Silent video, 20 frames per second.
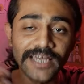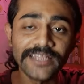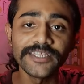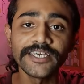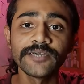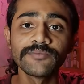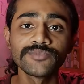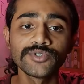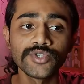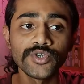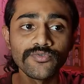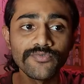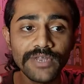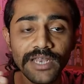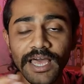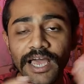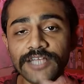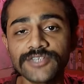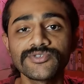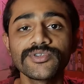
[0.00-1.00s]
and the MCU, will
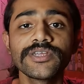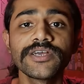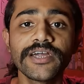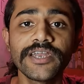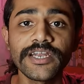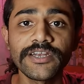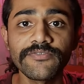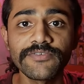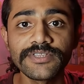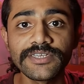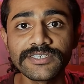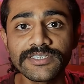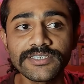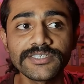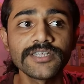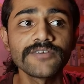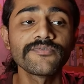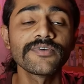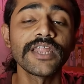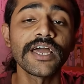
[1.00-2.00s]
actually connect with each
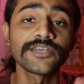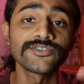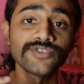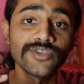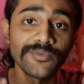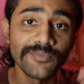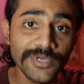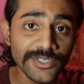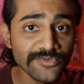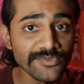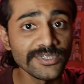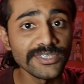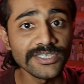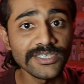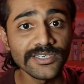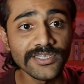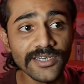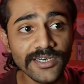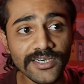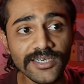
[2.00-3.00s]
other, will actually mix with each
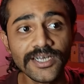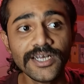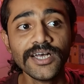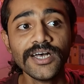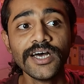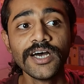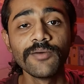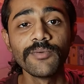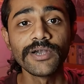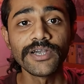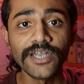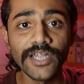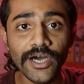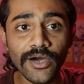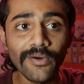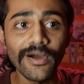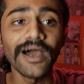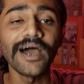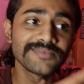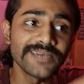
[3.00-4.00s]
other. But
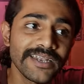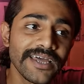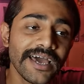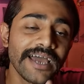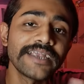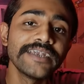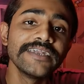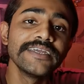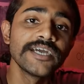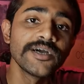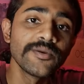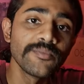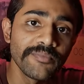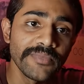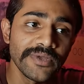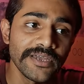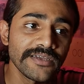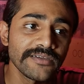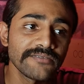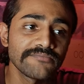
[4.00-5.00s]
now that idea
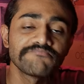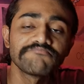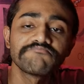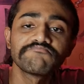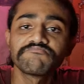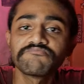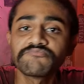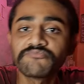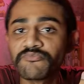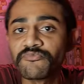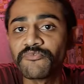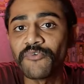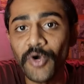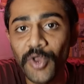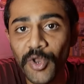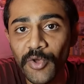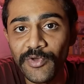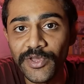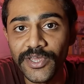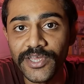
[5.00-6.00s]
may
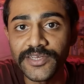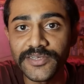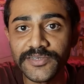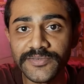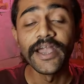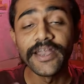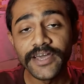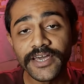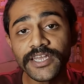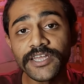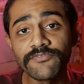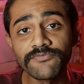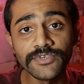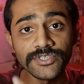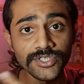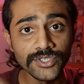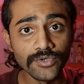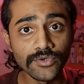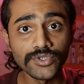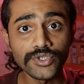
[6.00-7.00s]
fall away. And again, if
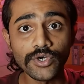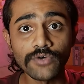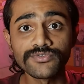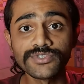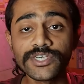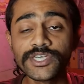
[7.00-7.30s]
this news of